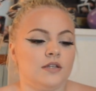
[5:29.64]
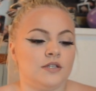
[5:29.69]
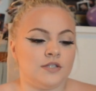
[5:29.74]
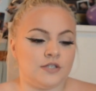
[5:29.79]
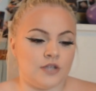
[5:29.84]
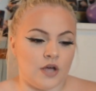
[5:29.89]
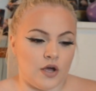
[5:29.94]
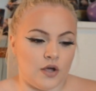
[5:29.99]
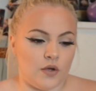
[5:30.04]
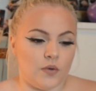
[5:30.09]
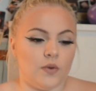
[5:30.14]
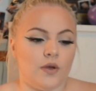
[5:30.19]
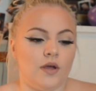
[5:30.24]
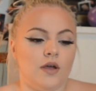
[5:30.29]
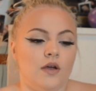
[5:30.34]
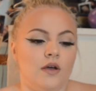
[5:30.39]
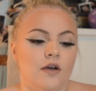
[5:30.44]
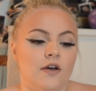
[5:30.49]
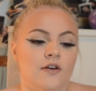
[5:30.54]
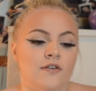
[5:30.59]
So,
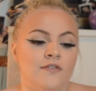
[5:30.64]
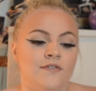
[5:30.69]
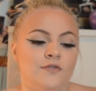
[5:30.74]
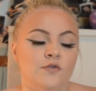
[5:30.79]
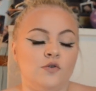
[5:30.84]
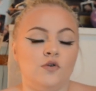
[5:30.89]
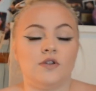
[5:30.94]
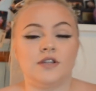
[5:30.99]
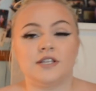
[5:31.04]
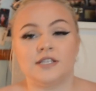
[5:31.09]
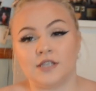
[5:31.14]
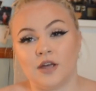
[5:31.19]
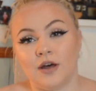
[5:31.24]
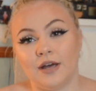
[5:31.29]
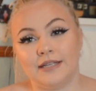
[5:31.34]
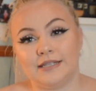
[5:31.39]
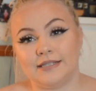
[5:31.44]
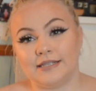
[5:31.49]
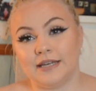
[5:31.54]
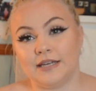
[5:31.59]
for the
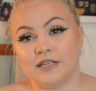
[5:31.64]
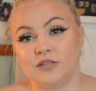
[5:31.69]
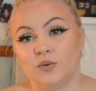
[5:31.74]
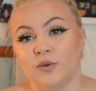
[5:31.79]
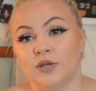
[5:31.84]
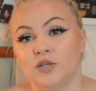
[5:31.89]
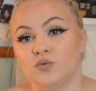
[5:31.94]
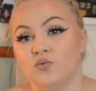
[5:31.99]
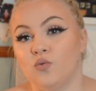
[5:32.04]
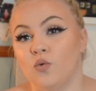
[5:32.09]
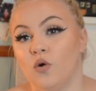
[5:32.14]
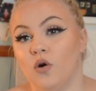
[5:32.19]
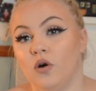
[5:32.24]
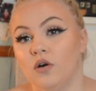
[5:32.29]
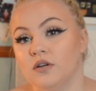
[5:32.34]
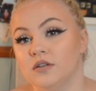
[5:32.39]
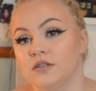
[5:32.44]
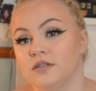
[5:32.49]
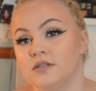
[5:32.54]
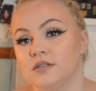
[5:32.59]
sciences, which
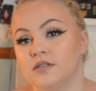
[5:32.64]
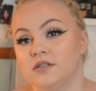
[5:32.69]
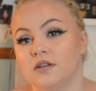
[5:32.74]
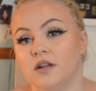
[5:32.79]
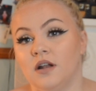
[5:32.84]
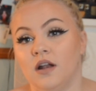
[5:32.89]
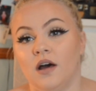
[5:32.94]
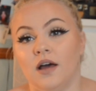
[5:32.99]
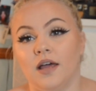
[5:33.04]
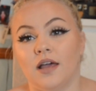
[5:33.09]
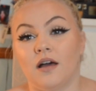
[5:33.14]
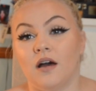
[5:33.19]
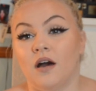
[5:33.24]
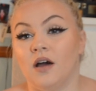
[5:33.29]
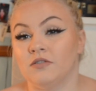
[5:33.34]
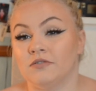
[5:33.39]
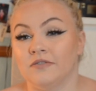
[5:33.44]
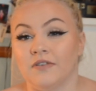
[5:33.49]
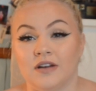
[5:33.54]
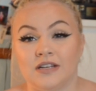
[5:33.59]
was, like, I
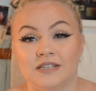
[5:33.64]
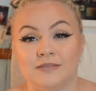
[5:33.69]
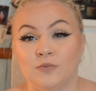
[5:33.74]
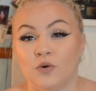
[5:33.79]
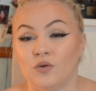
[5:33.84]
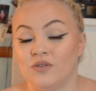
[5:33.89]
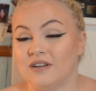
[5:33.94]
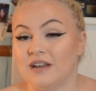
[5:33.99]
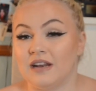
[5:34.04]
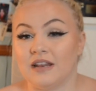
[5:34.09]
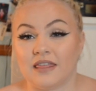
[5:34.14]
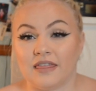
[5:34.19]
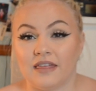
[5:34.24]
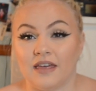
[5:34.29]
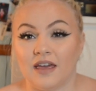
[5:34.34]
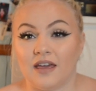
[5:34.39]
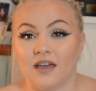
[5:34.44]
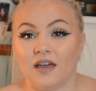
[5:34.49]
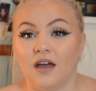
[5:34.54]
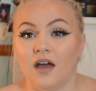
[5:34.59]
revised more than
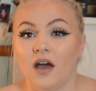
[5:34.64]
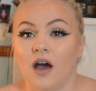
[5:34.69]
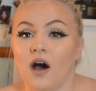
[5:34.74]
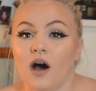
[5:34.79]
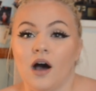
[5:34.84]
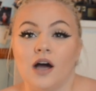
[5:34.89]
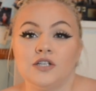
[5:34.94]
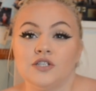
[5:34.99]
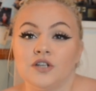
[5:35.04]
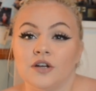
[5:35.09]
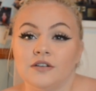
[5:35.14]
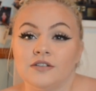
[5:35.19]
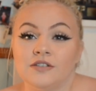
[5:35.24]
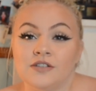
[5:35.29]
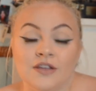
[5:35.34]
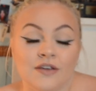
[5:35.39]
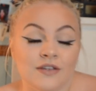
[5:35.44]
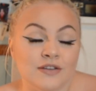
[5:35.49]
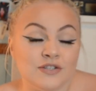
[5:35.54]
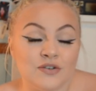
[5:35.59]
anything. I don't,
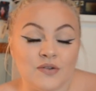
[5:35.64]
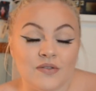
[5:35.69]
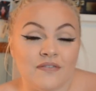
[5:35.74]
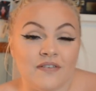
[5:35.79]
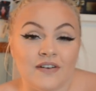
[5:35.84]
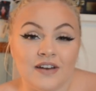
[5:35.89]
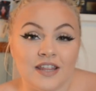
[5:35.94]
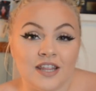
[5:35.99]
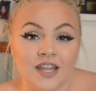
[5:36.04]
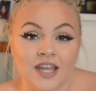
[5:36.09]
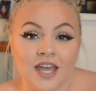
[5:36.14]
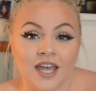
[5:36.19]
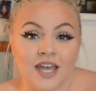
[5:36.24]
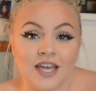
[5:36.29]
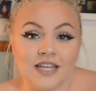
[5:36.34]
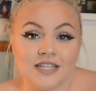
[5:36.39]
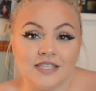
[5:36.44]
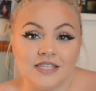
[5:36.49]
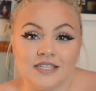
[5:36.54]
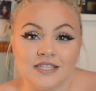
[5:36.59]
do you know what the funny thing
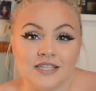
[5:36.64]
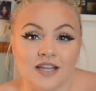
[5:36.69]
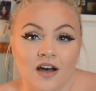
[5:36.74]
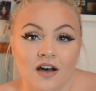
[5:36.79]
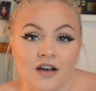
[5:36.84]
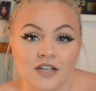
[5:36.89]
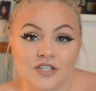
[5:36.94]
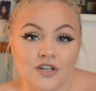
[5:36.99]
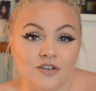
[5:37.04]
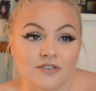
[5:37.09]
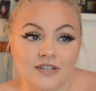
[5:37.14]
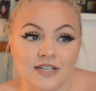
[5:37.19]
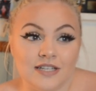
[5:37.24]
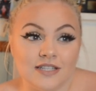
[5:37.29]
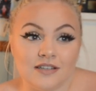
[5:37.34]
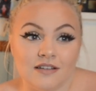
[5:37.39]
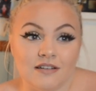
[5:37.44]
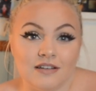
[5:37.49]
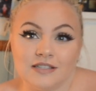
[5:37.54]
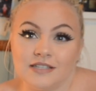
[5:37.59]
is I don't need
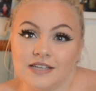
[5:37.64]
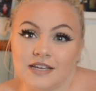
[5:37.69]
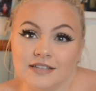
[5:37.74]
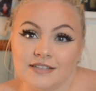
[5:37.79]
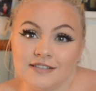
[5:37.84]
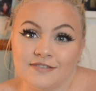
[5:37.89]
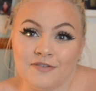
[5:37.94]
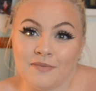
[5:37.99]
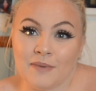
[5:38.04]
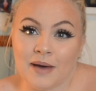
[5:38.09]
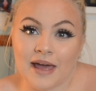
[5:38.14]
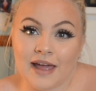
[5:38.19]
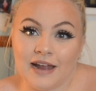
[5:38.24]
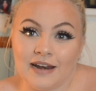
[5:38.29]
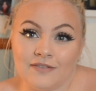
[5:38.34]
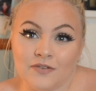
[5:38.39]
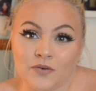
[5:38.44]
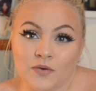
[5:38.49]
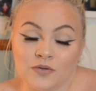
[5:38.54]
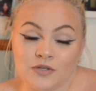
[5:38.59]
sciences for my
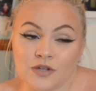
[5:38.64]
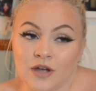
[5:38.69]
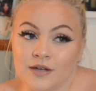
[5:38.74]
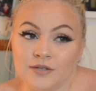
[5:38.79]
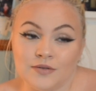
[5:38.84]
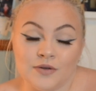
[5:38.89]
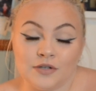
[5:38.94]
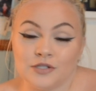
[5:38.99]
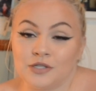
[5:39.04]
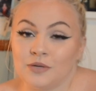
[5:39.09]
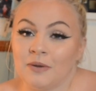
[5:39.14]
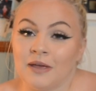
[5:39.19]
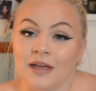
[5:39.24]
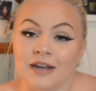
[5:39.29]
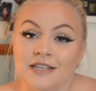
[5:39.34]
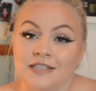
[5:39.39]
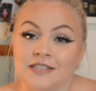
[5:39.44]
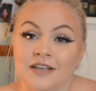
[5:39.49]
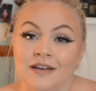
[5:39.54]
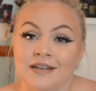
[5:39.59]
A-levels. I'm not doing
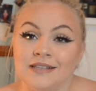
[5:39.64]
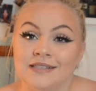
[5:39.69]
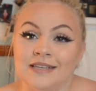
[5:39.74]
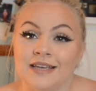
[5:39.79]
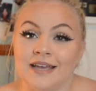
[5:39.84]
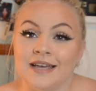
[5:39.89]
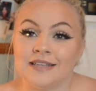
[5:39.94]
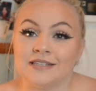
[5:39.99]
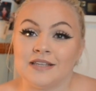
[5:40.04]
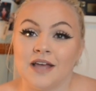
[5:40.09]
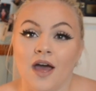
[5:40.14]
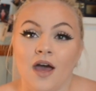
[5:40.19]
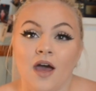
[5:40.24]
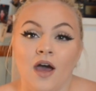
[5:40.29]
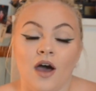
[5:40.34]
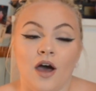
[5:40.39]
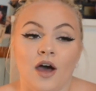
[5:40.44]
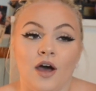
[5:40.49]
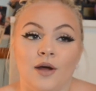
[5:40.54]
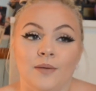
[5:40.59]
any sciences.
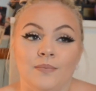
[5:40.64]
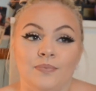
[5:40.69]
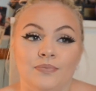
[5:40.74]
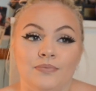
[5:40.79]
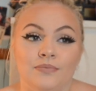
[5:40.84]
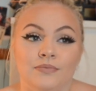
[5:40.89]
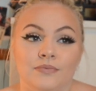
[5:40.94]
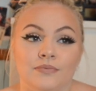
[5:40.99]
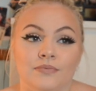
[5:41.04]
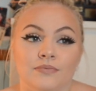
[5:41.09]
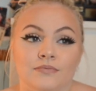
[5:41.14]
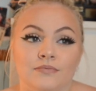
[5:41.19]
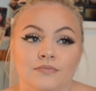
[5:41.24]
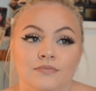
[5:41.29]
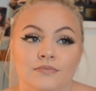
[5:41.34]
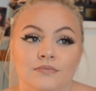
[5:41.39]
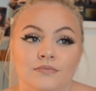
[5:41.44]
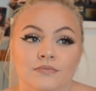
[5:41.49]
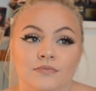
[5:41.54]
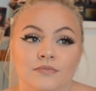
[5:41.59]

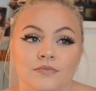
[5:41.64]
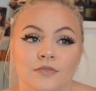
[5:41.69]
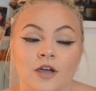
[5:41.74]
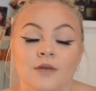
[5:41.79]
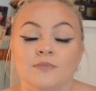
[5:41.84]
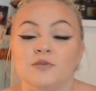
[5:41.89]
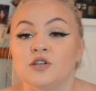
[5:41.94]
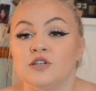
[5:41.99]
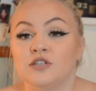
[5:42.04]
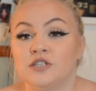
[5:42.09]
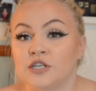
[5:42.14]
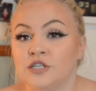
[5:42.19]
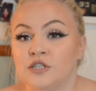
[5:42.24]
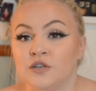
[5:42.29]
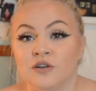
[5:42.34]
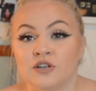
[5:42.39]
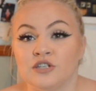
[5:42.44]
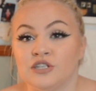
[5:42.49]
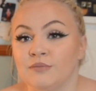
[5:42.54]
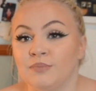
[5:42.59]
I'm doing
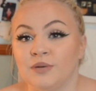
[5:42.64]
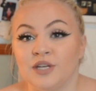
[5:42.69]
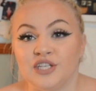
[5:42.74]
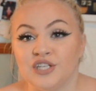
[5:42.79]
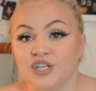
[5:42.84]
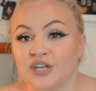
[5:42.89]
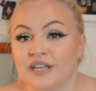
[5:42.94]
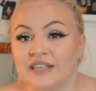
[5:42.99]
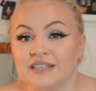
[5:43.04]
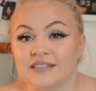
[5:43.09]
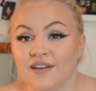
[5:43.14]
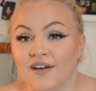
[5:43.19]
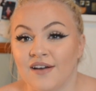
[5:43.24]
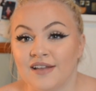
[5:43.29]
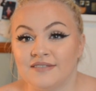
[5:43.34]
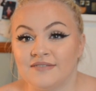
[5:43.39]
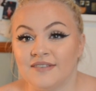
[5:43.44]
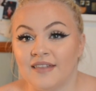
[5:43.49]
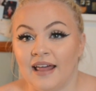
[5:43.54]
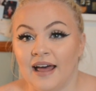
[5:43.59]
sociology, but you don't need
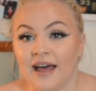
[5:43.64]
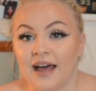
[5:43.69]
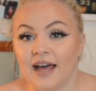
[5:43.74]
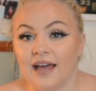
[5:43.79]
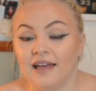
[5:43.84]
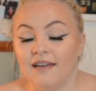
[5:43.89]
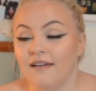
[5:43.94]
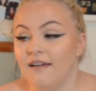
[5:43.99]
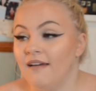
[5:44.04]
science for that.